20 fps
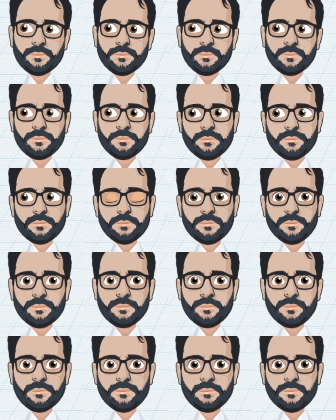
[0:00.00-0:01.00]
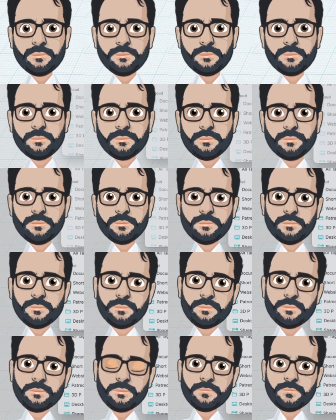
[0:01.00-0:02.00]

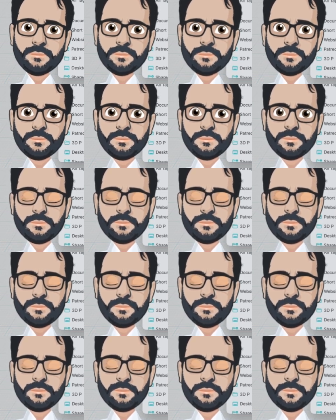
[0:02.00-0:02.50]
[no speech]